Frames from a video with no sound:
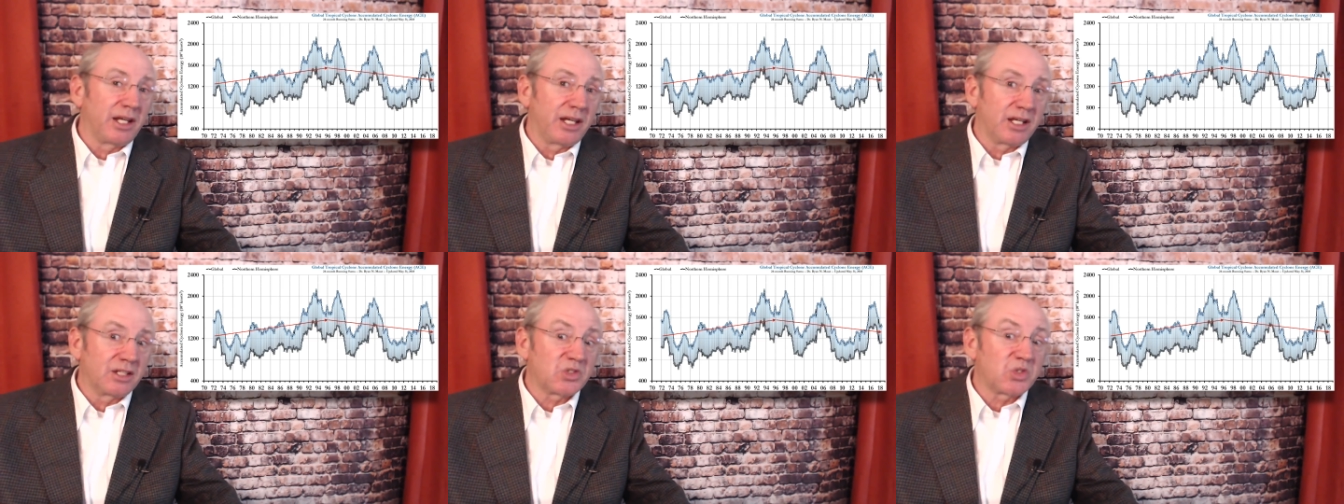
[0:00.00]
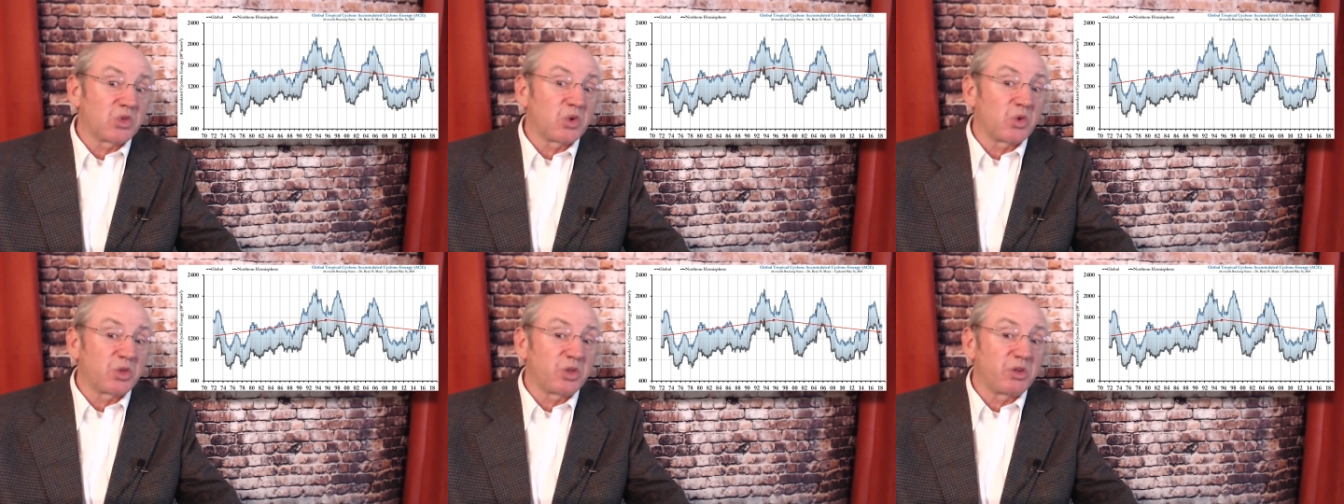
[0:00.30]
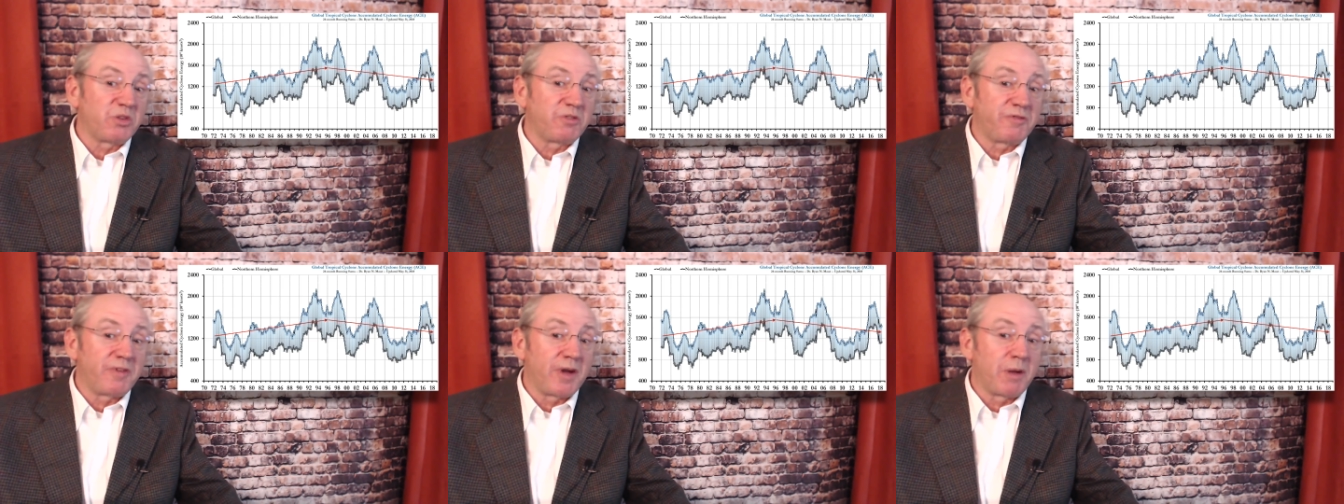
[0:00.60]
it's sort
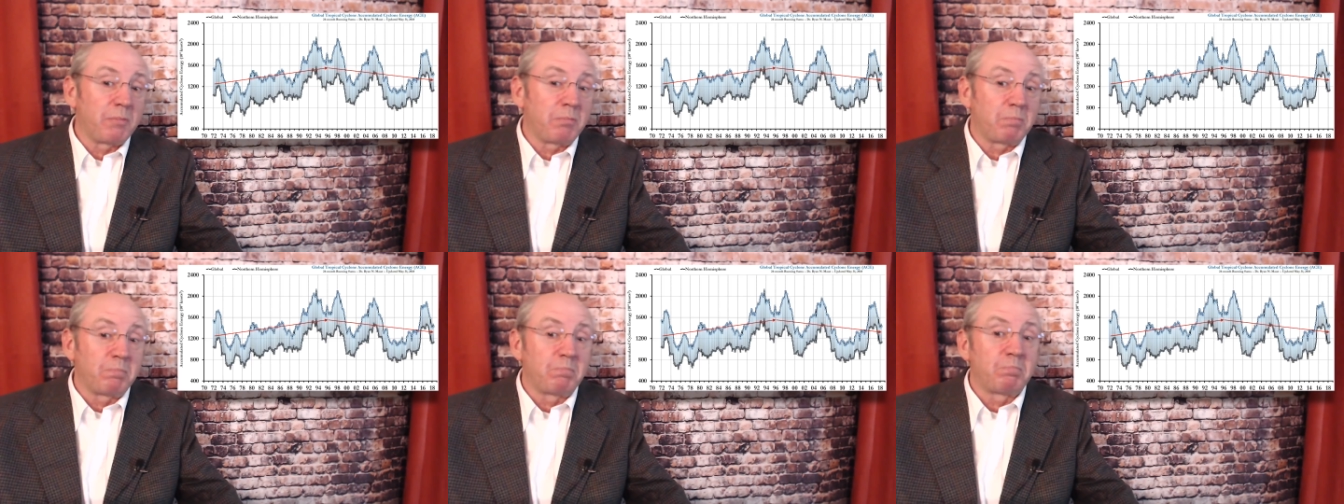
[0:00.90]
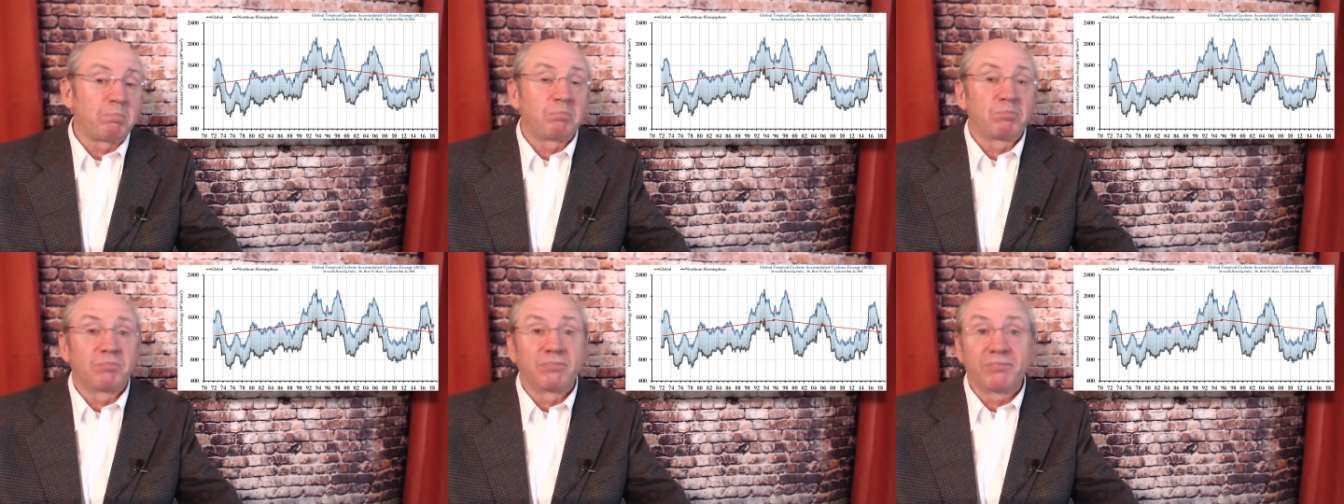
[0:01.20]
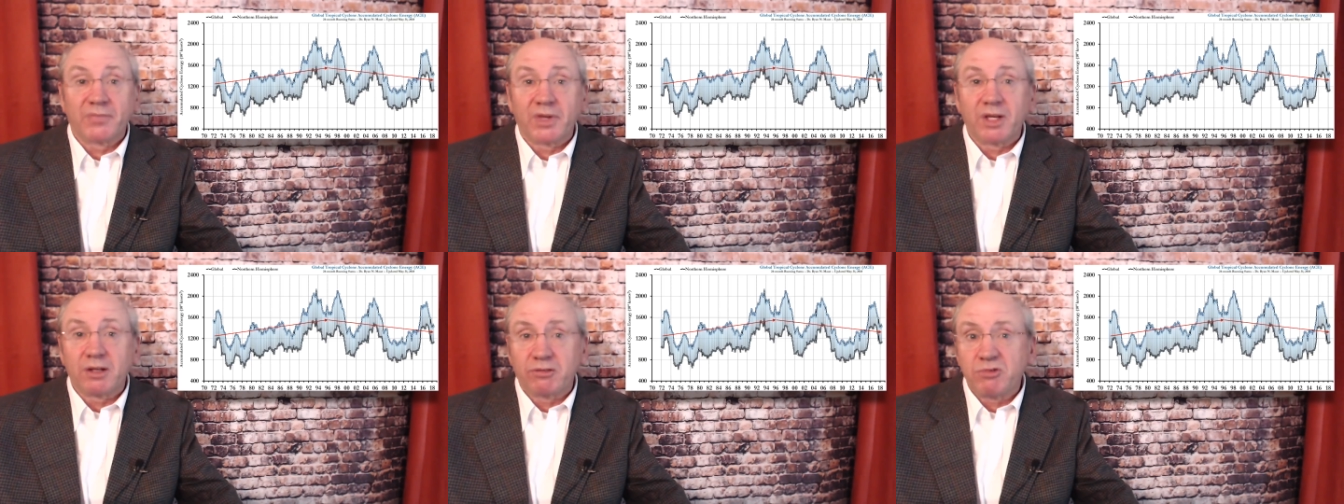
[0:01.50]
of um,
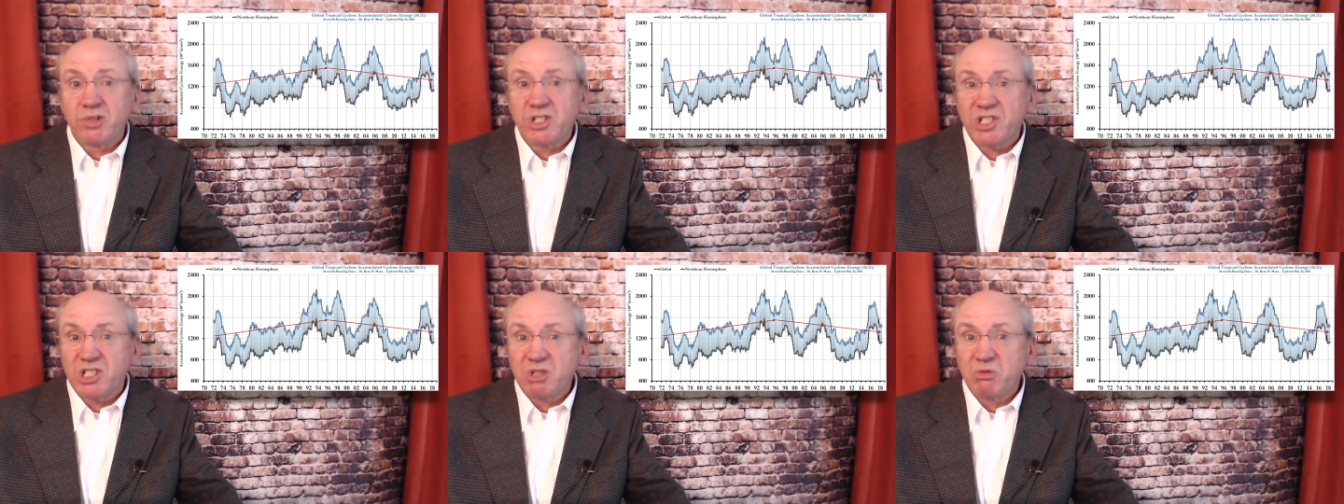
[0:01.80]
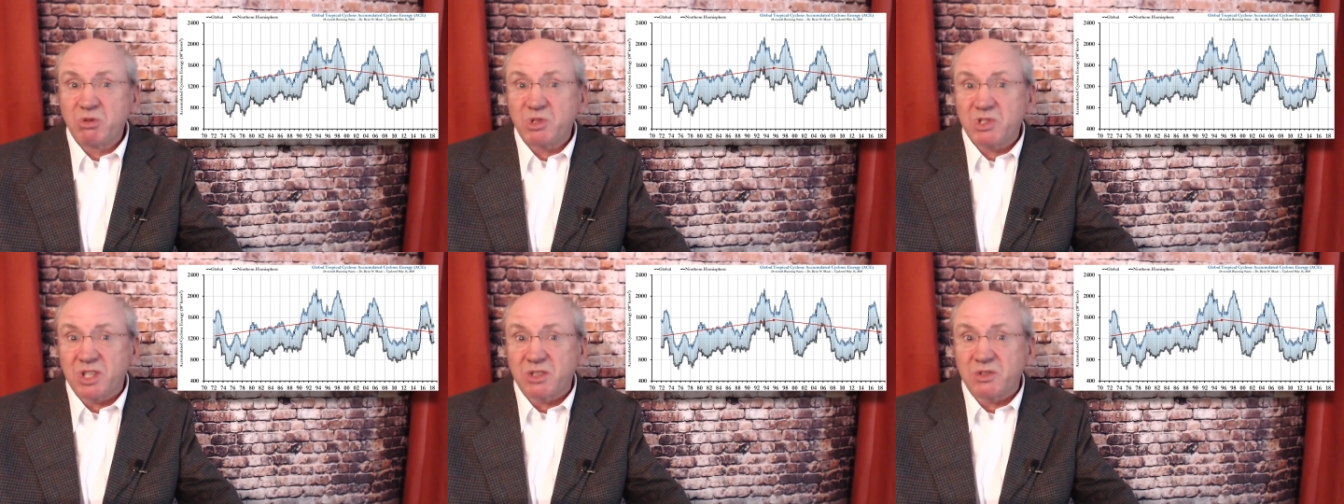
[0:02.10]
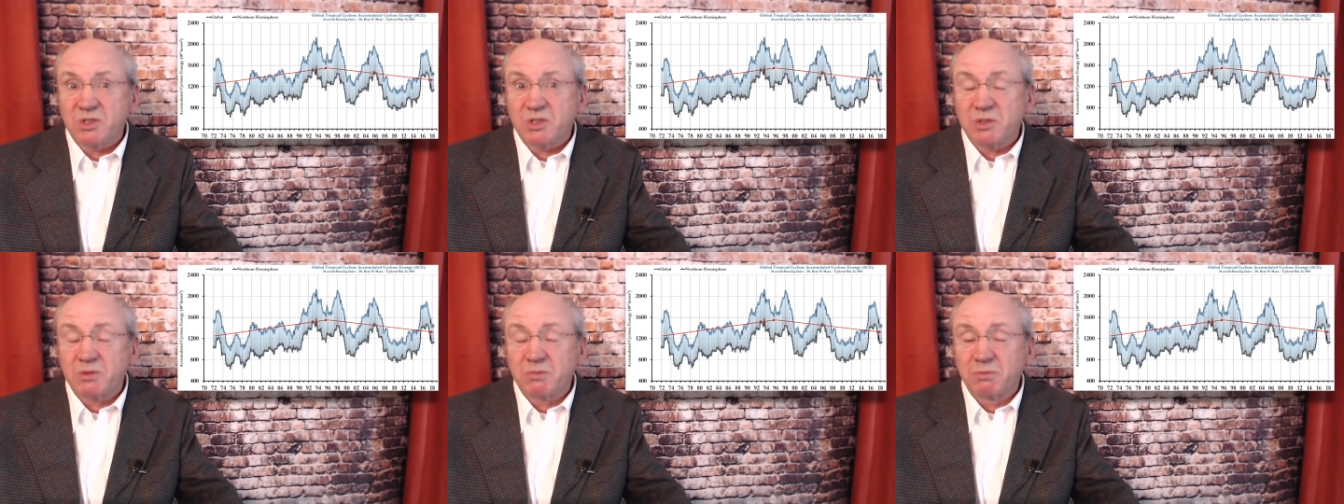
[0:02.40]

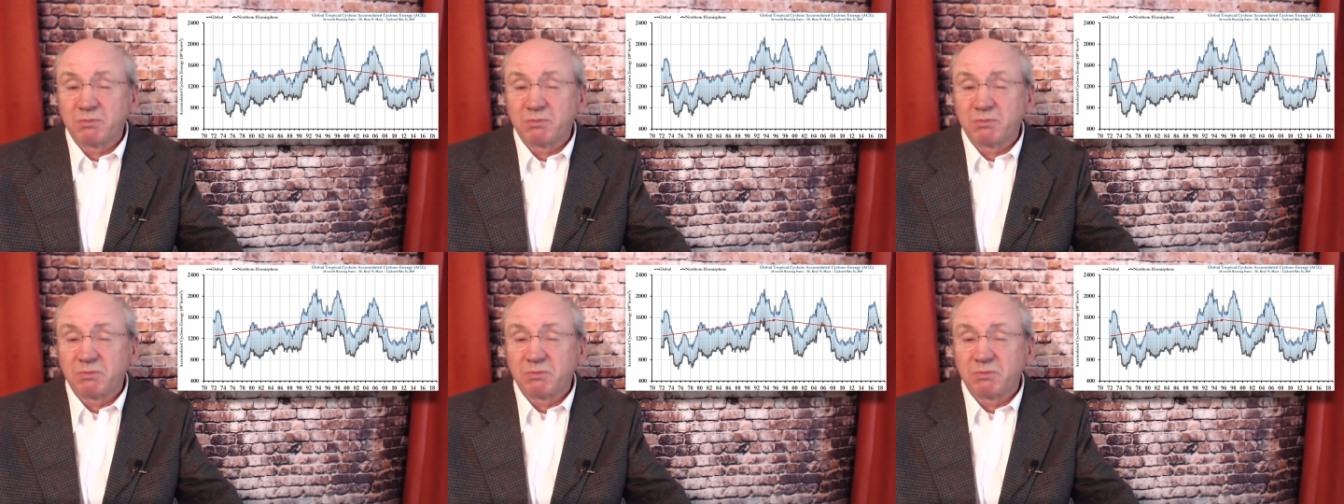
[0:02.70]
reduces.